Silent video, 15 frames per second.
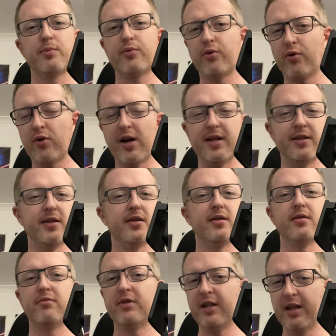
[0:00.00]

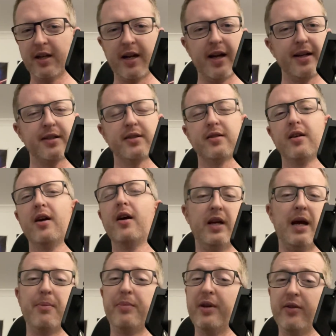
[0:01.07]
ProRes's, DNX,
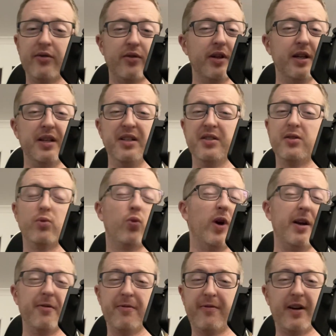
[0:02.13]
MP3s,
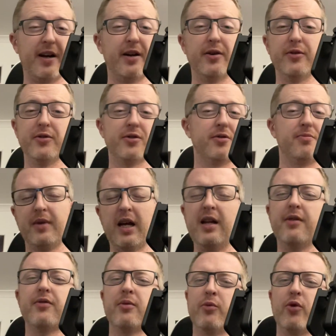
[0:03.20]
WAV files, any
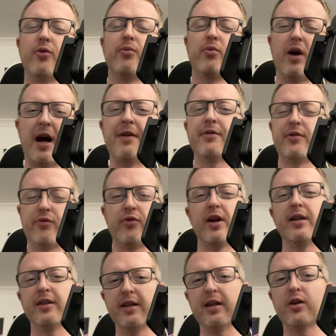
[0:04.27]
of the more Avid
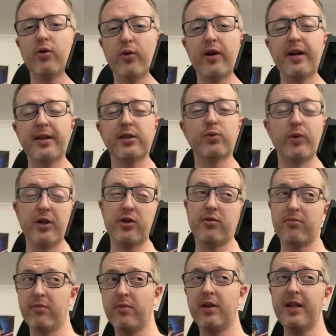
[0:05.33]
friendly codecs, which
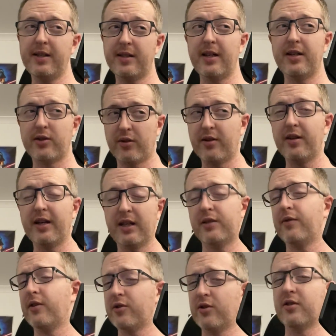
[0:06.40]
these days on the latest
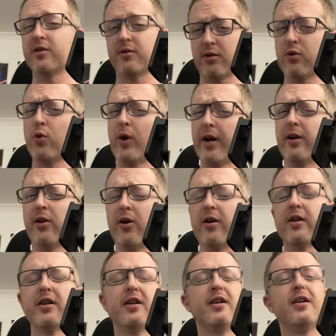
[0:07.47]
version is quite a
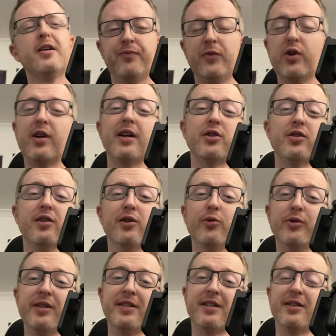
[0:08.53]
lot, you can actually
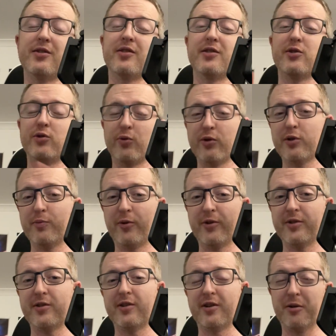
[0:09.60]
load these into the source
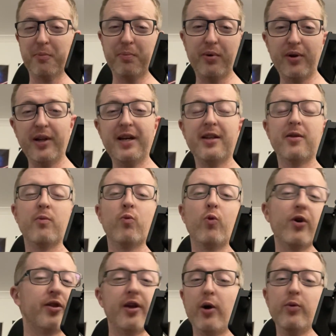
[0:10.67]
monitor and play them
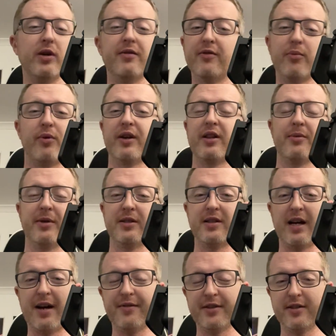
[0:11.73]
without even bringing them into
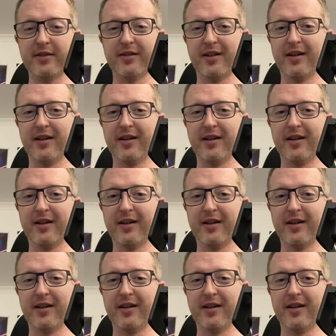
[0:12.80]
Avid.